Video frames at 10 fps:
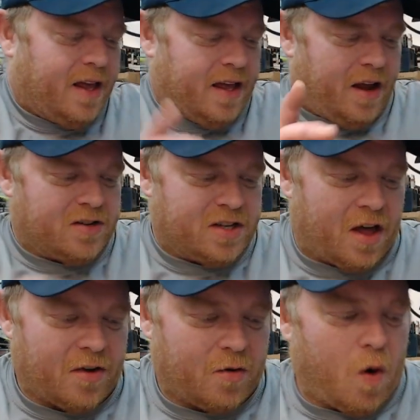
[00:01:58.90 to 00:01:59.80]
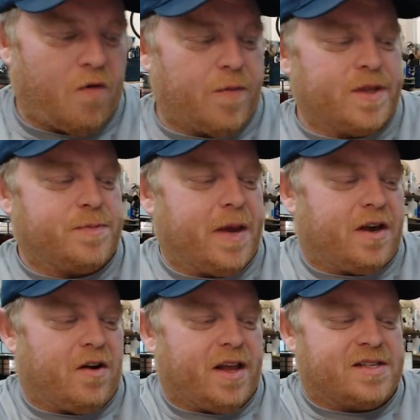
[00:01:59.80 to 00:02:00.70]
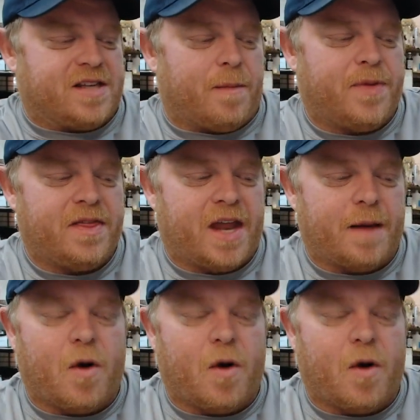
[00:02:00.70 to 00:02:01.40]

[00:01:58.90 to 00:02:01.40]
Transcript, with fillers: Here's another quote from the speaker. It's something that I'm